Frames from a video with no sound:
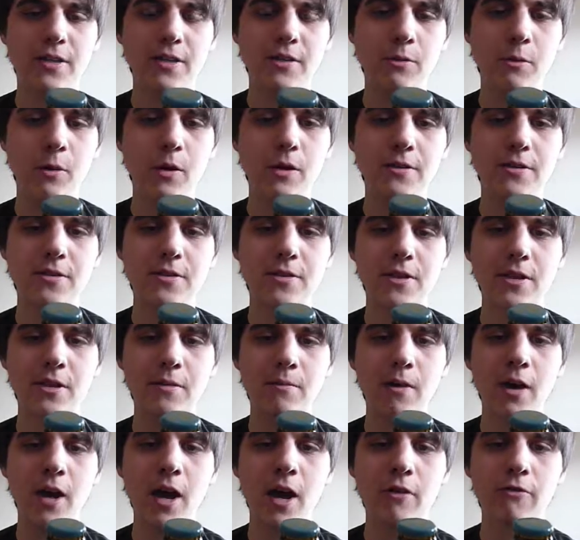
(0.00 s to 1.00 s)
The word
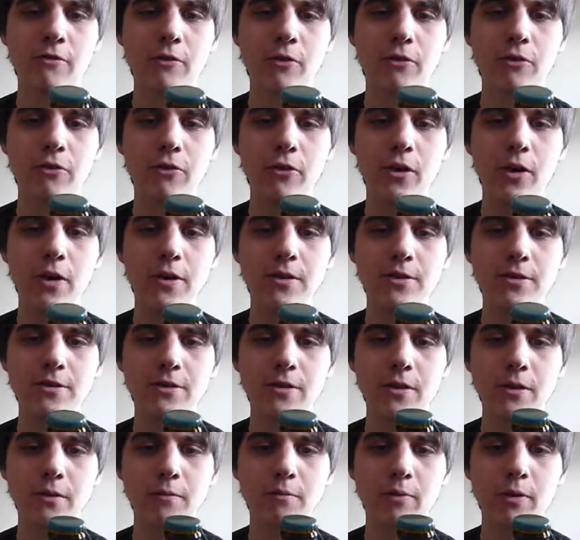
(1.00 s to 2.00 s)
steam may have referred
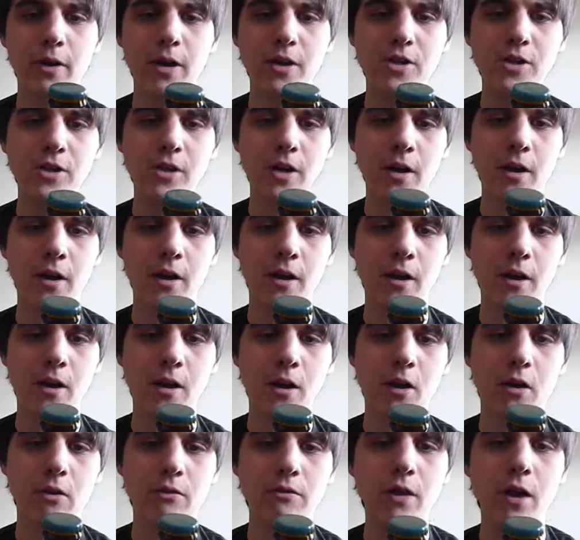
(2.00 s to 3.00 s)
to the pressure
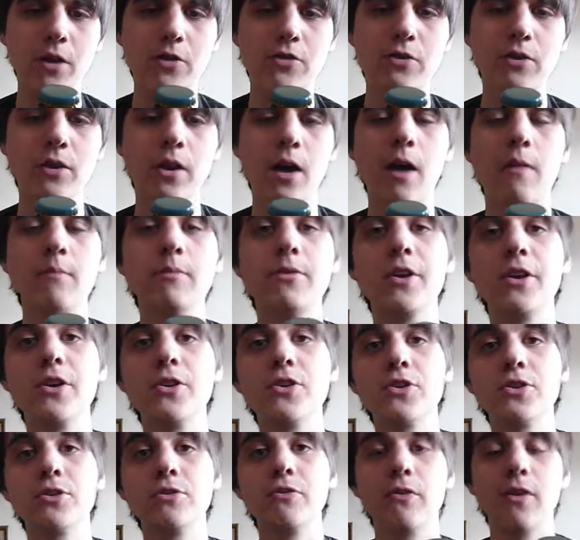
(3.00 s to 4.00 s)
of natural
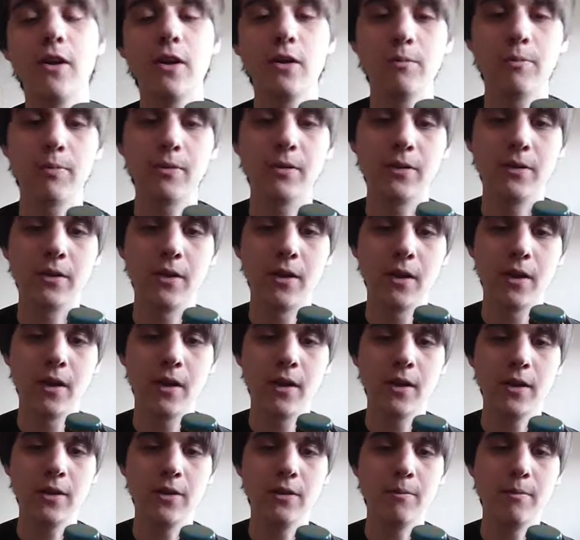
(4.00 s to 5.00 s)
carbonation developing
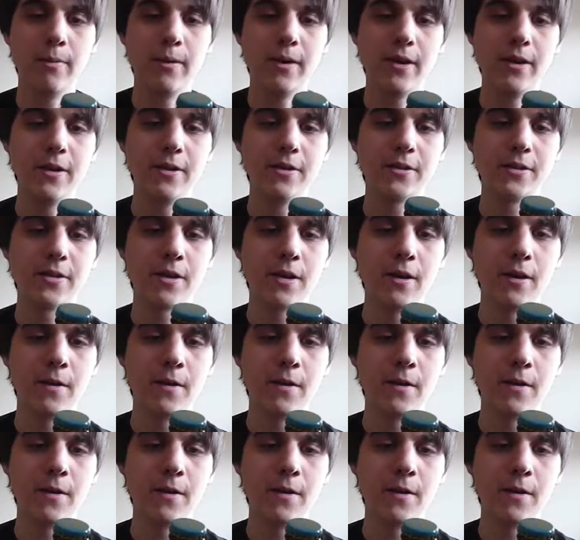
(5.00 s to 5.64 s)
in the beers.